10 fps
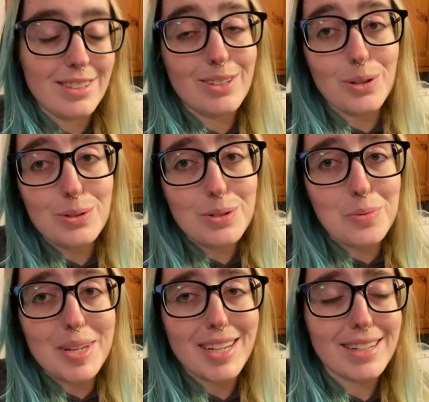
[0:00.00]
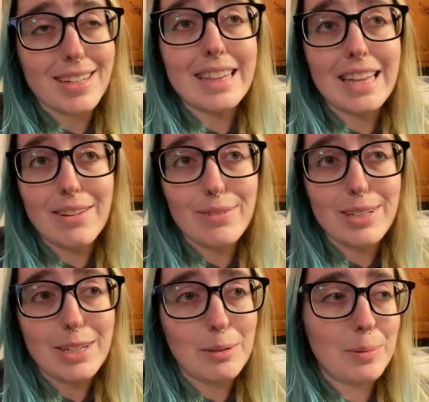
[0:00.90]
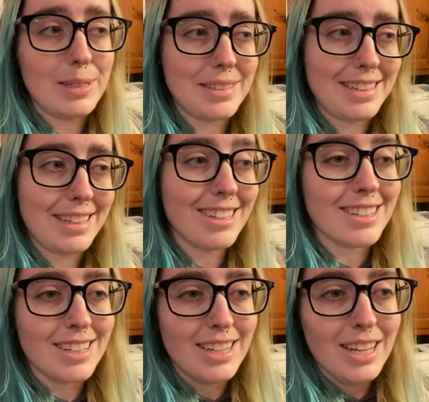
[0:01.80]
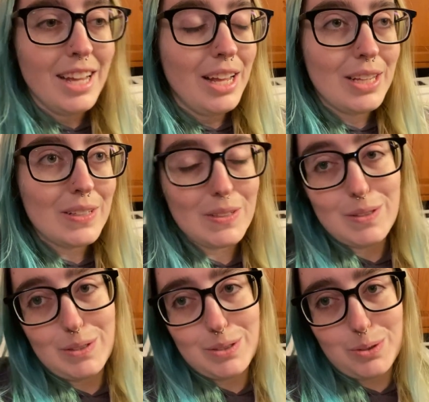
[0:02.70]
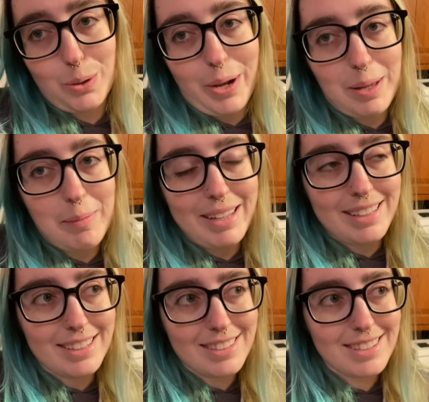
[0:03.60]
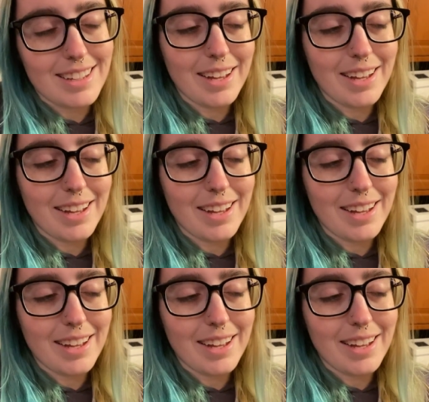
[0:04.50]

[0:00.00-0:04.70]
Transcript: so sweet and lovely, but like so high maintenance.